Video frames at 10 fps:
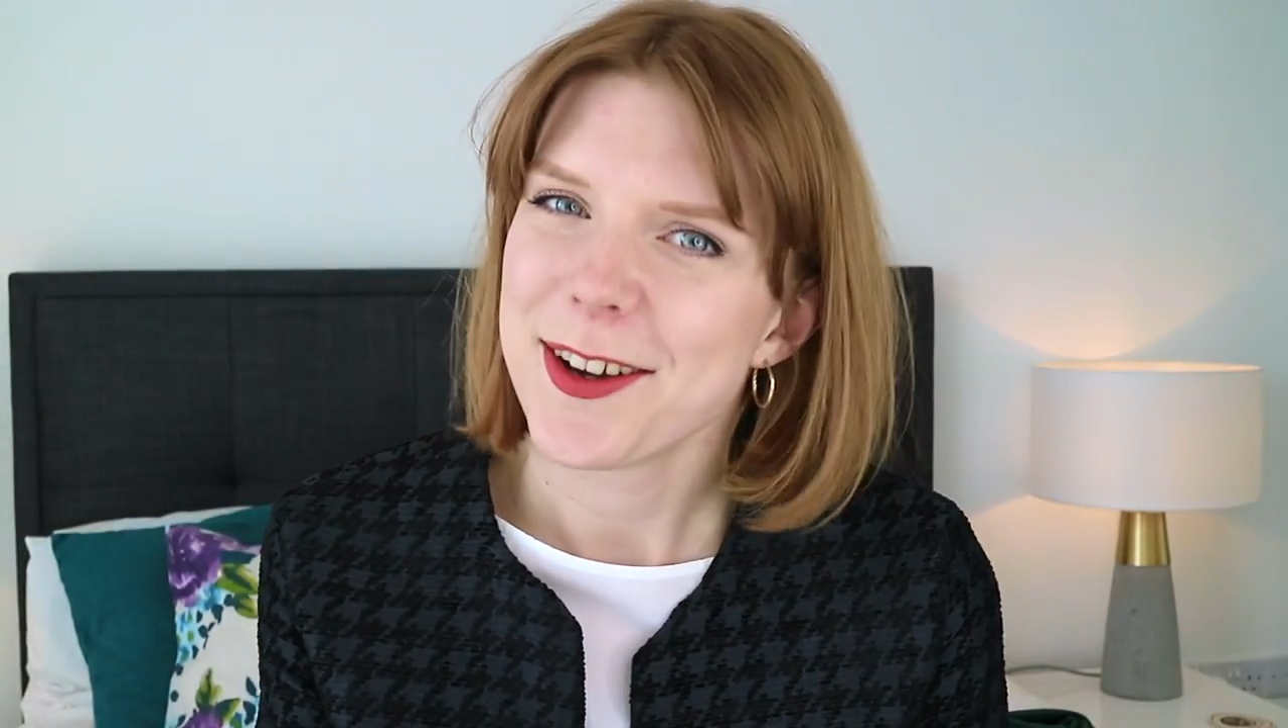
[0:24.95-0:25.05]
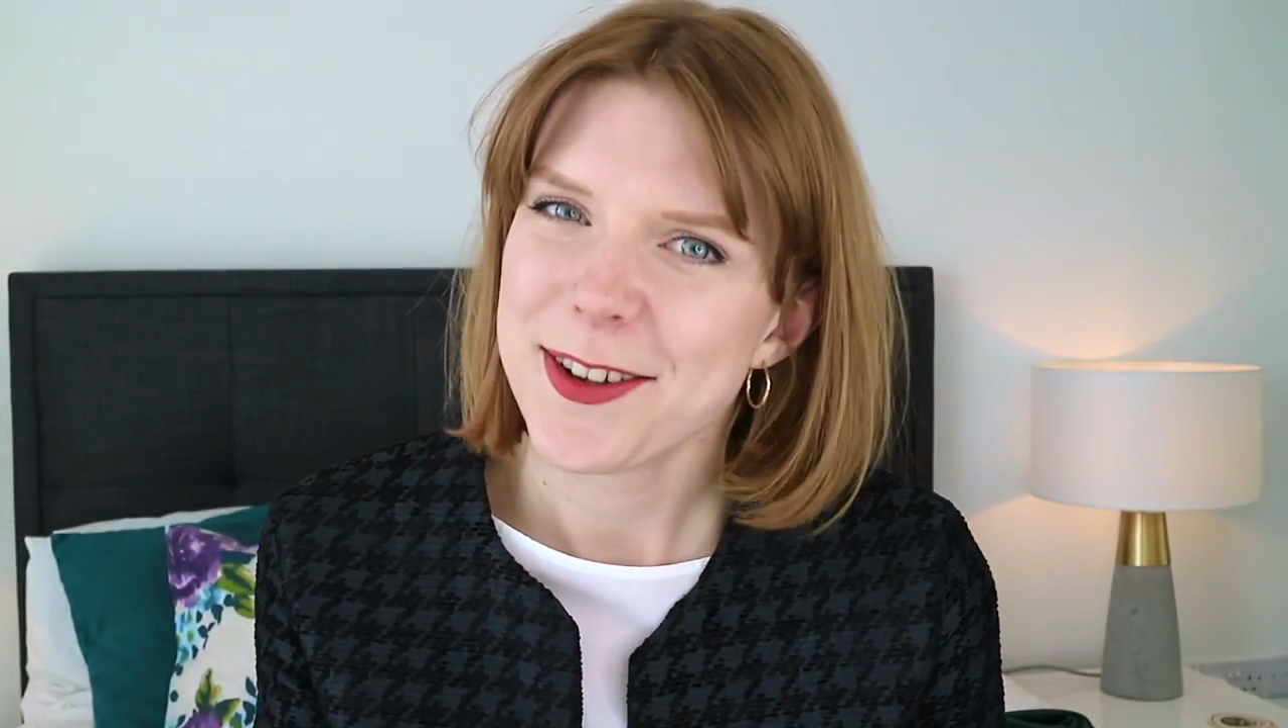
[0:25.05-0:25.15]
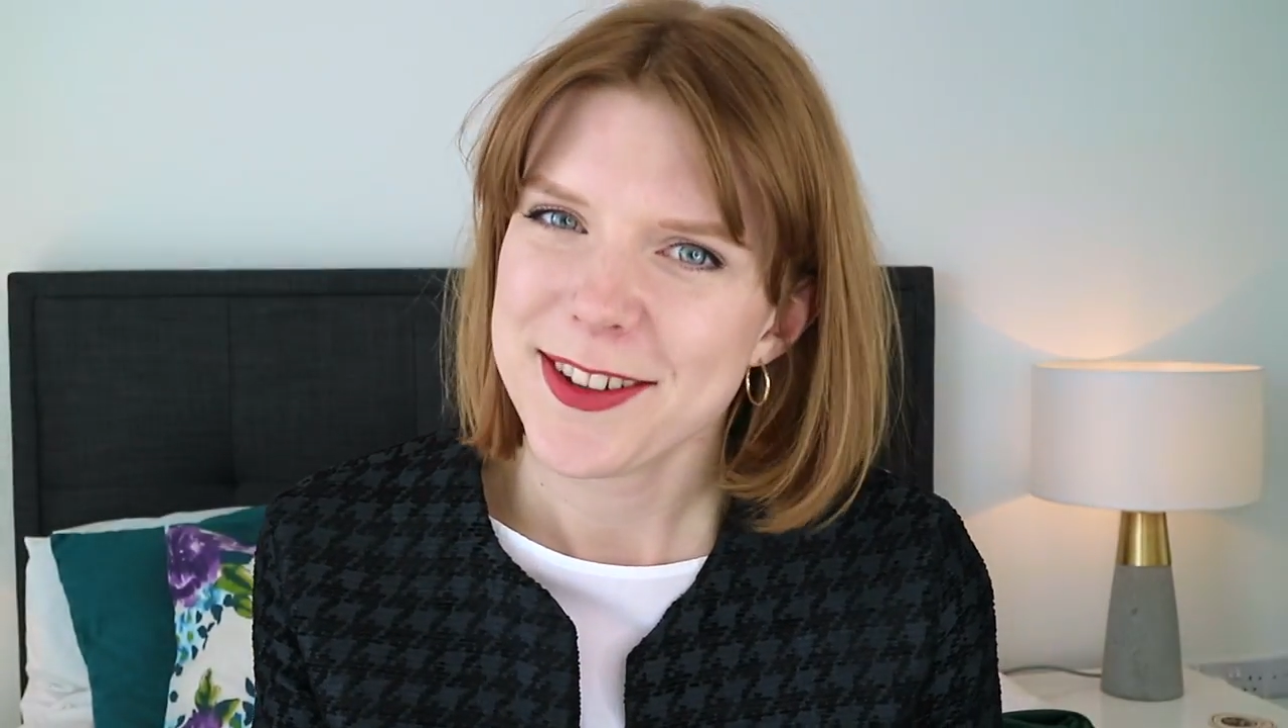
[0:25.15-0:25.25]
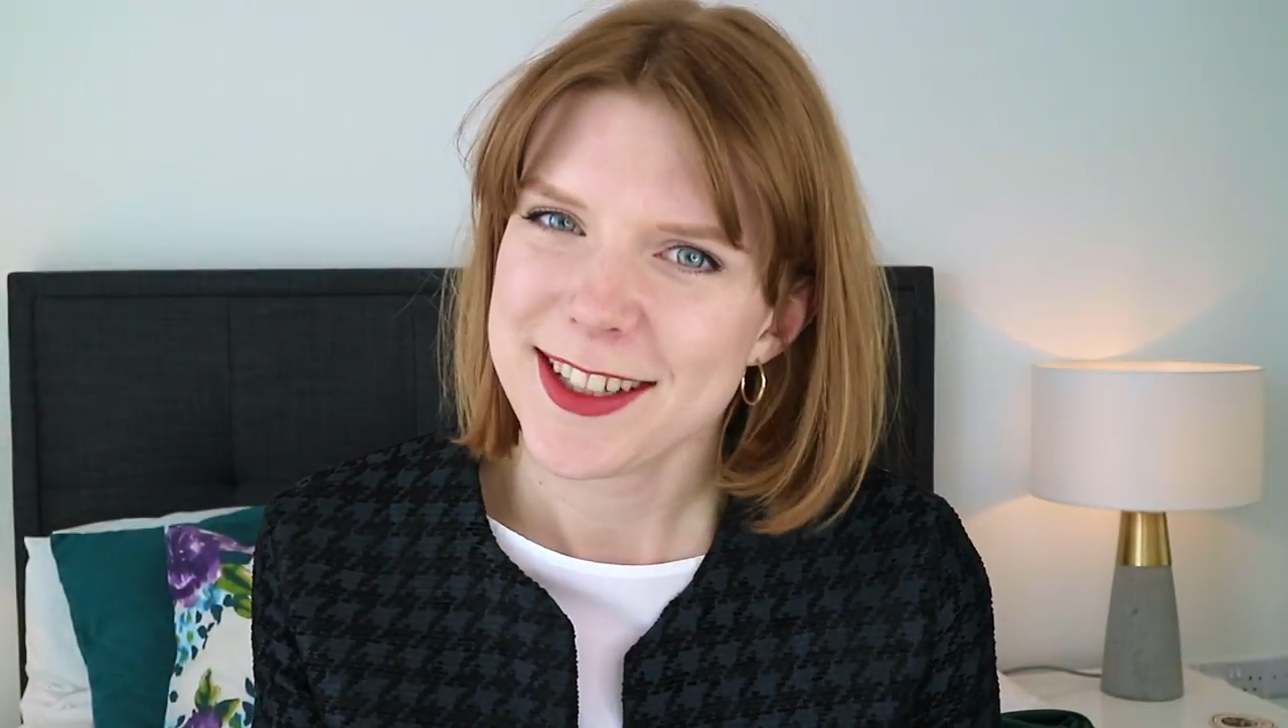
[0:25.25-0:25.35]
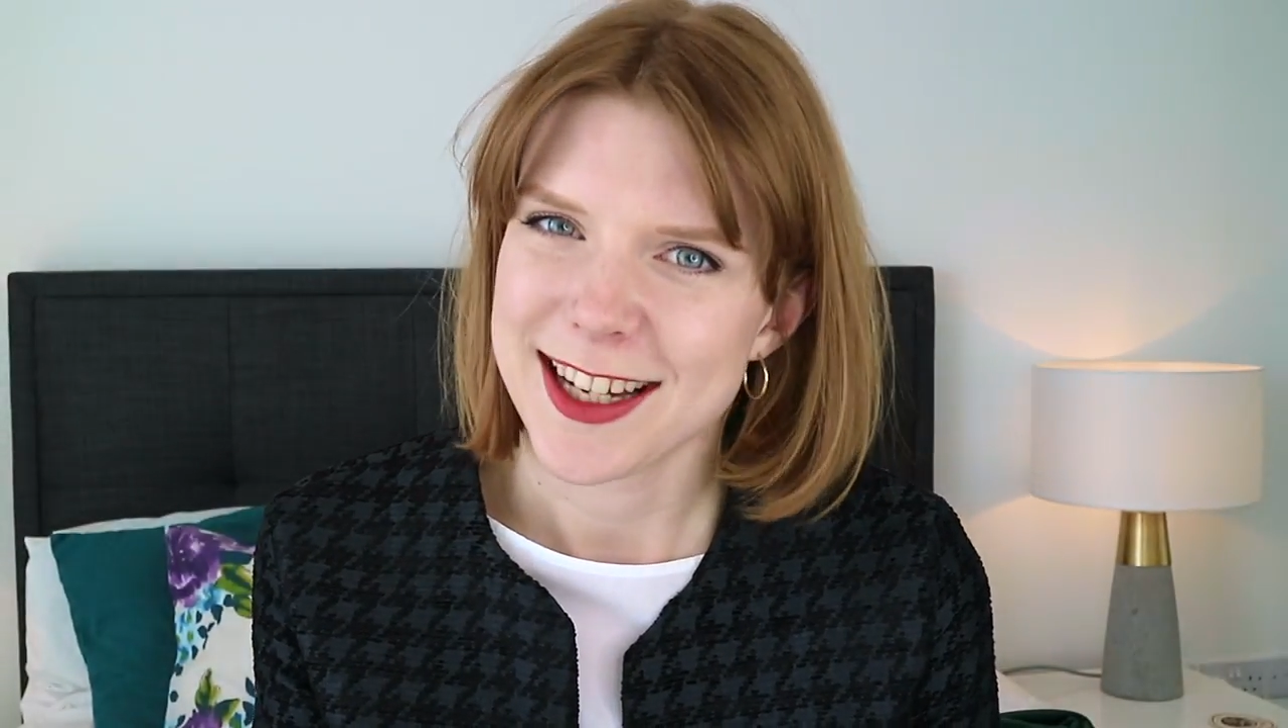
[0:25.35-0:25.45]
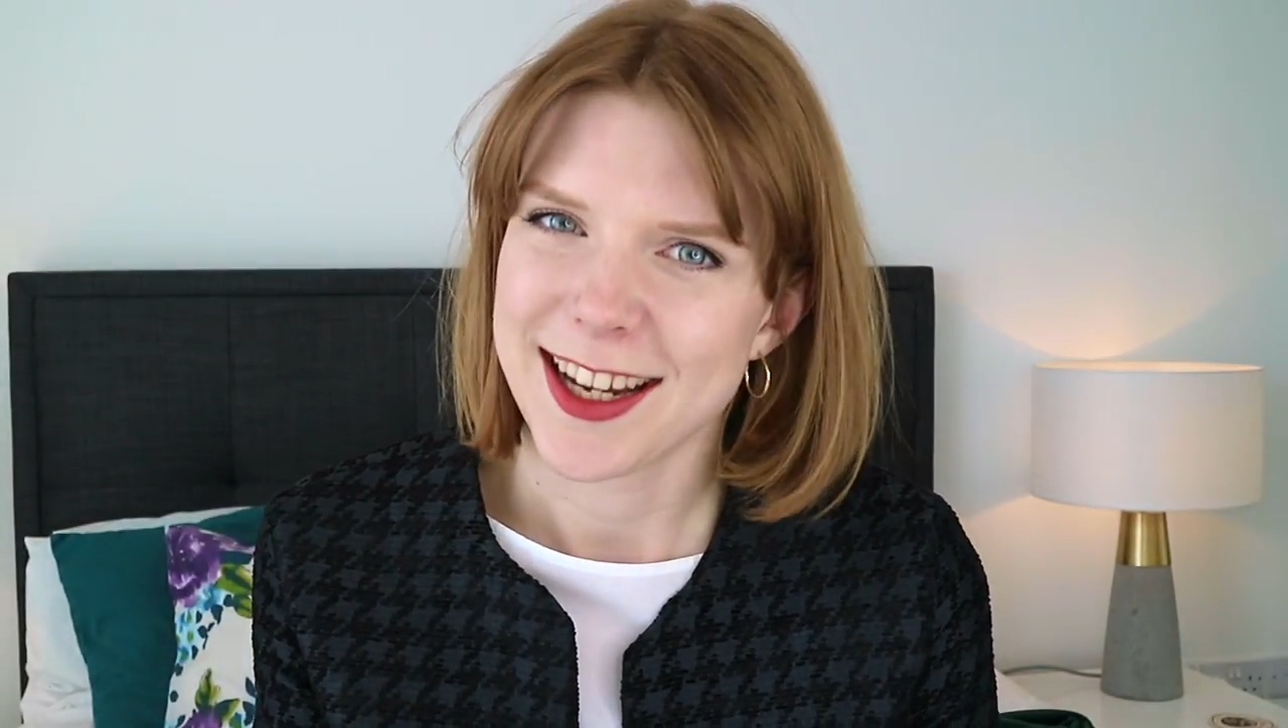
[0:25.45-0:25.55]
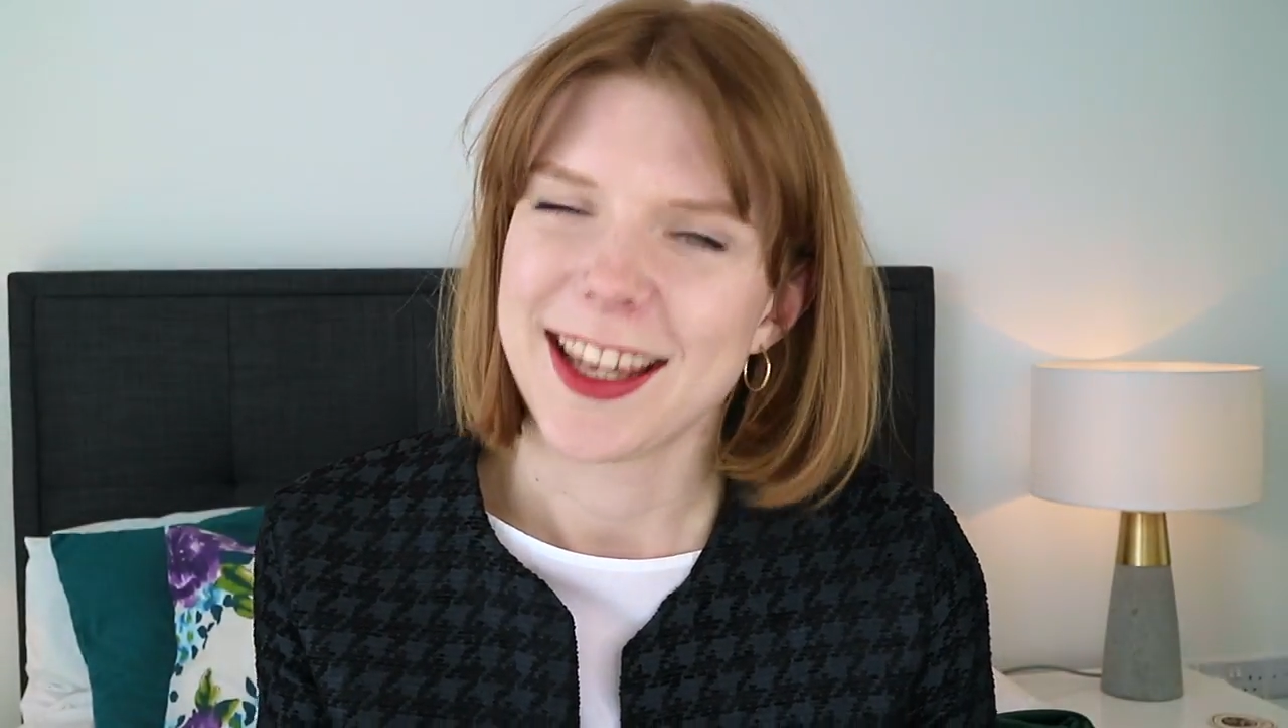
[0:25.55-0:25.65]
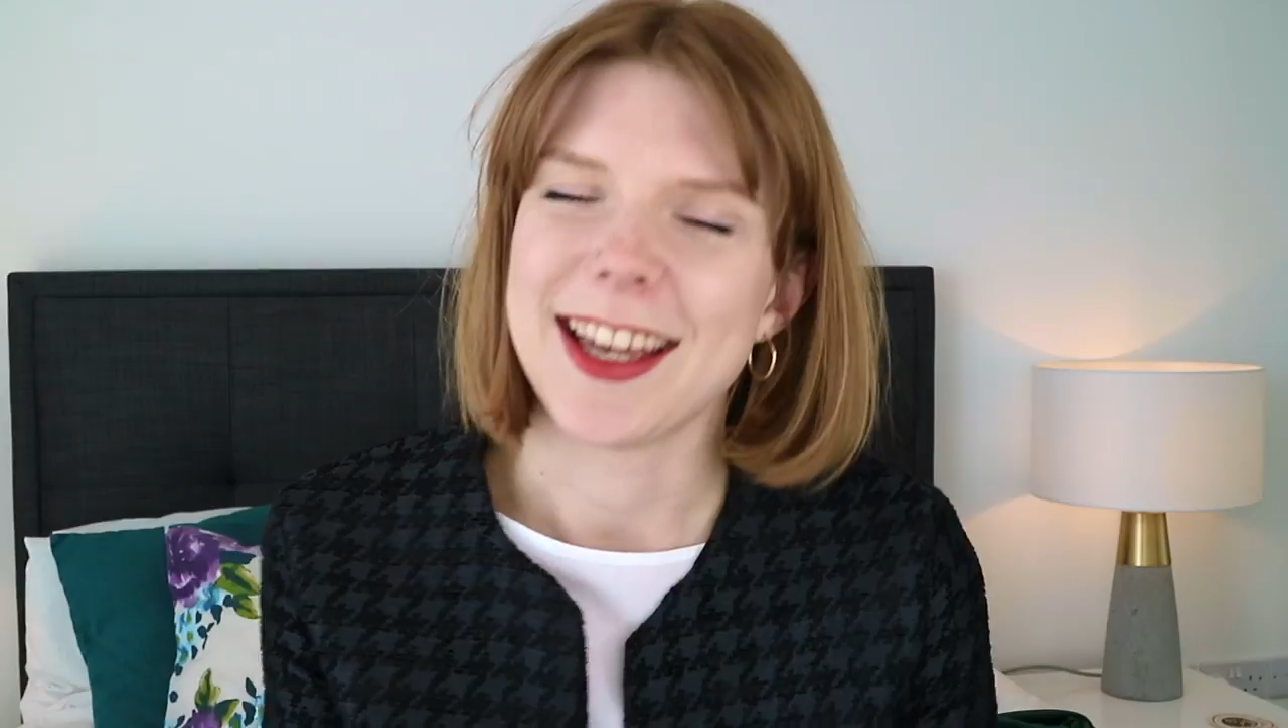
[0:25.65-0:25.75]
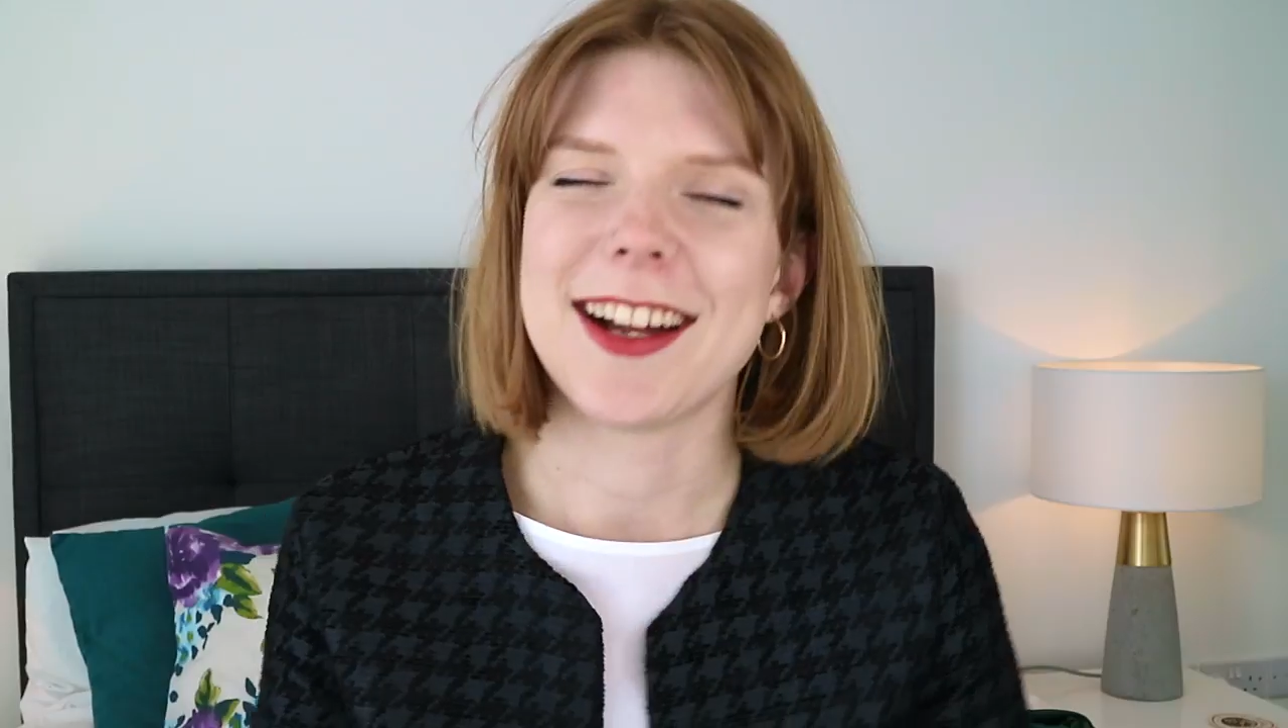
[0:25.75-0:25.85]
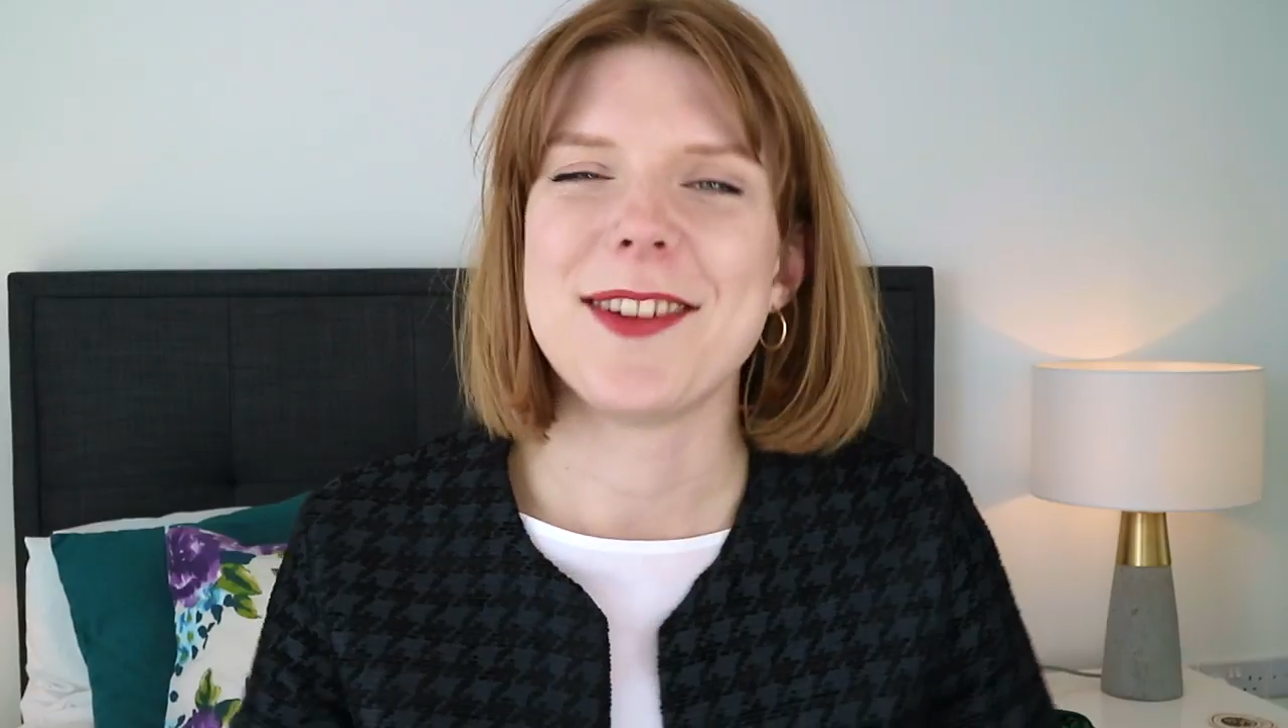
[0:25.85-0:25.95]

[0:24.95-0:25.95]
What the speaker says: O jacket.